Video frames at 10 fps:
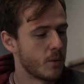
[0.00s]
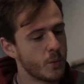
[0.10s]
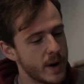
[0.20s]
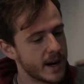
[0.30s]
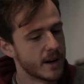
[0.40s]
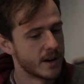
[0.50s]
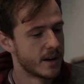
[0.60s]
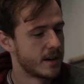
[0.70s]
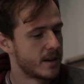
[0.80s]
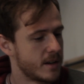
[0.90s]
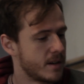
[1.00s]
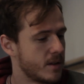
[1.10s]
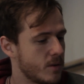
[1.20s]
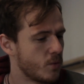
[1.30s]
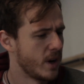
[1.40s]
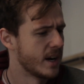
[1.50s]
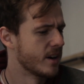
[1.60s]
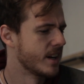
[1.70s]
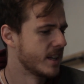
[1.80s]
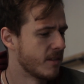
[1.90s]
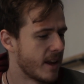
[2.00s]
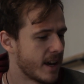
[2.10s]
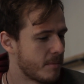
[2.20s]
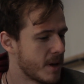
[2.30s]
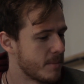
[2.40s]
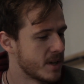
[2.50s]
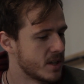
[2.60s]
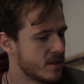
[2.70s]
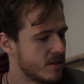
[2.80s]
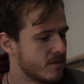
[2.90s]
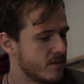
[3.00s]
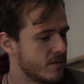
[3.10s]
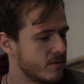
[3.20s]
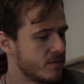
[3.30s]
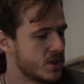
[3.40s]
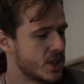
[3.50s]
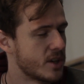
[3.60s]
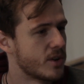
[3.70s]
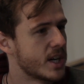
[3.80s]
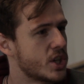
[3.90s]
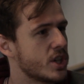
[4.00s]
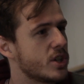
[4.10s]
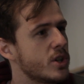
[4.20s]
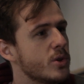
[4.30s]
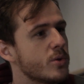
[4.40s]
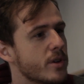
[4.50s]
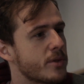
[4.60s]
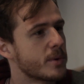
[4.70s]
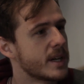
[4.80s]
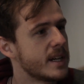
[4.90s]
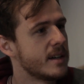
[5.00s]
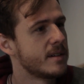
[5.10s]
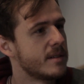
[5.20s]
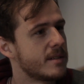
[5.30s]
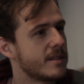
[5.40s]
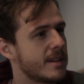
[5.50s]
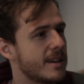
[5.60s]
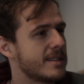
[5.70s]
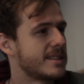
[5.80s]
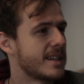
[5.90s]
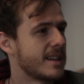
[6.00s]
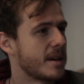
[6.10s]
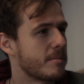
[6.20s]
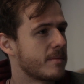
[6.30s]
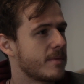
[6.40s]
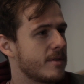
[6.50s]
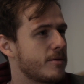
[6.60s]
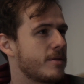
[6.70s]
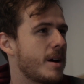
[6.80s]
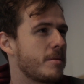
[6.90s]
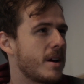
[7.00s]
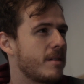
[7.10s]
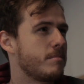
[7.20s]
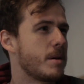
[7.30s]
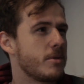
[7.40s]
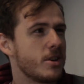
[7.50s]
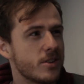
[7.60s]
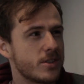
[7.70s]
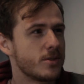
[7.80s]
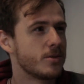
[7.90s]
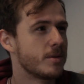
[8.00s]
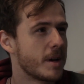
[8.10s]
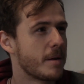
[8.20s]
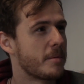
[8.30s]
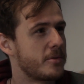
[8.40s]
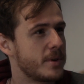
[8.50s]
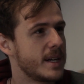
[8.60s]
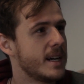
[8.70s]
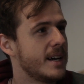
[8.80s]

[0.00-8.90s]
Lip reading: we're in like maybe generation 2 or 3. I would say like maybe you're 2, 3.